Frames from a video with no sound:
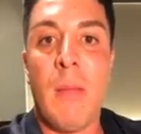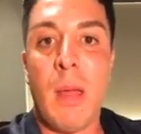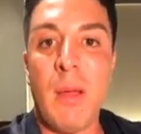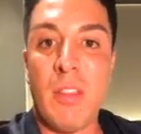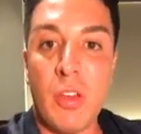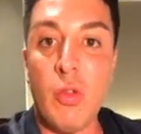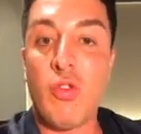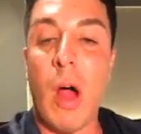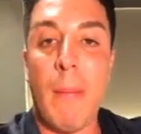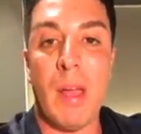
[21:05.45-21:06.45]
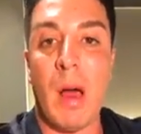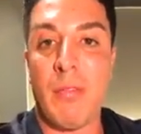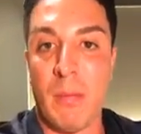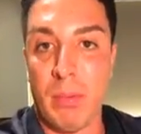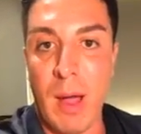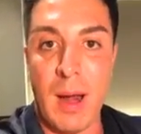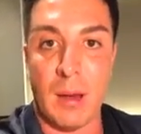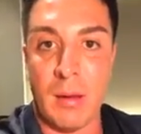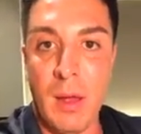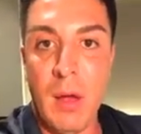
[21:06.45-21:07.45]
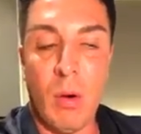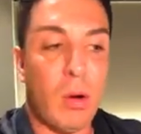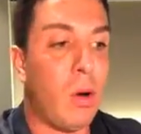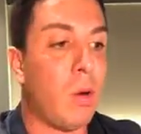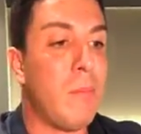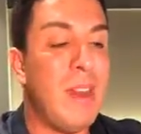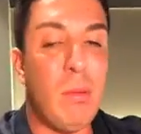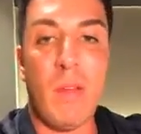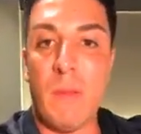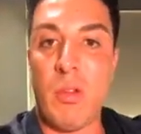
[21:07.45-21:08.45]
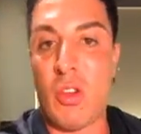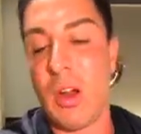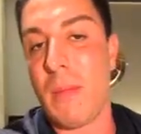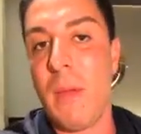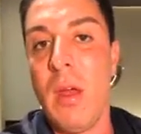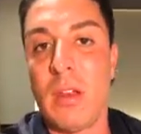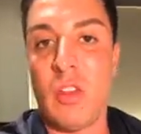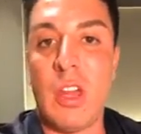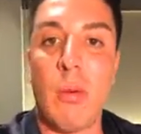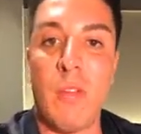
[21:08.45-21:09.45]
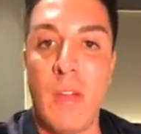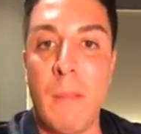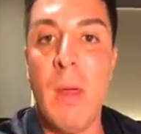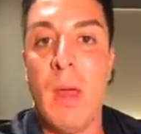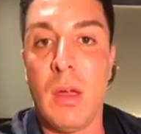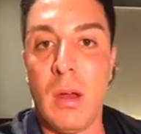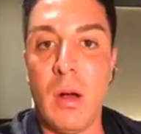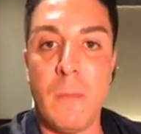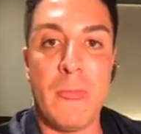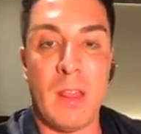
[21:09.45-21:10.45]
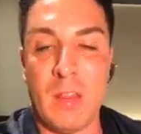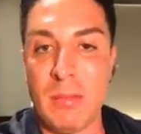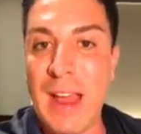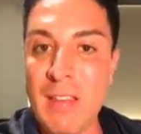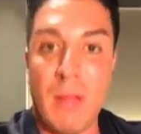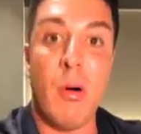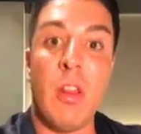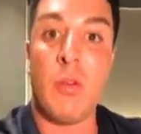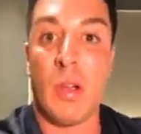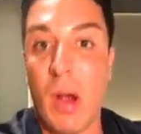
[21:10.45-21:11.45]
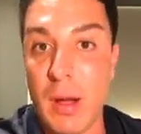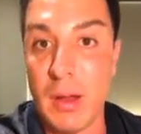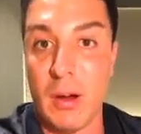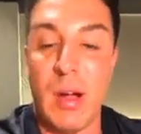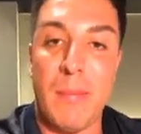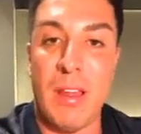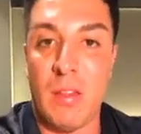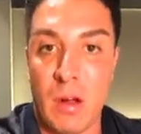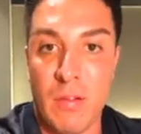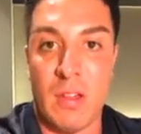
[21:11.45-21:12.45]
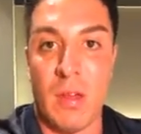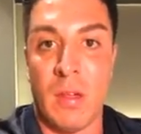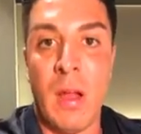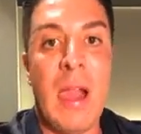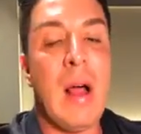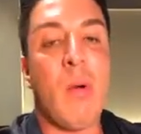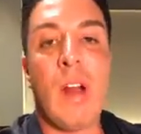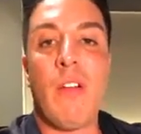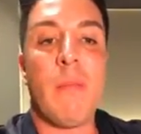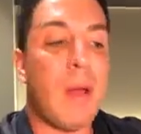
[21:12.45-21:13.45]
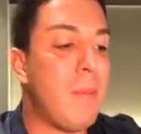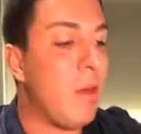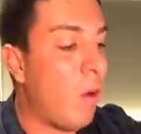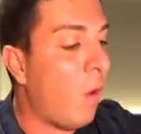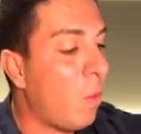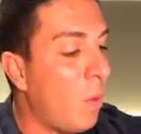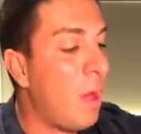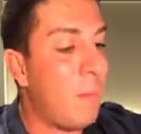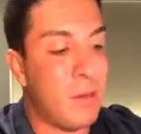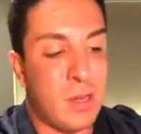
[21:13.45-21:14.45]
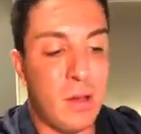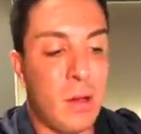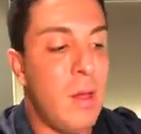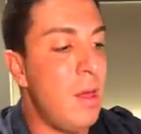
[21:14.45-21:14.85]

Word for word: Maybe it's you dropping off some product or, or meeting with them to share, to share with them, you know, some testimonies regarding your company services, whatever it might be, all the way up until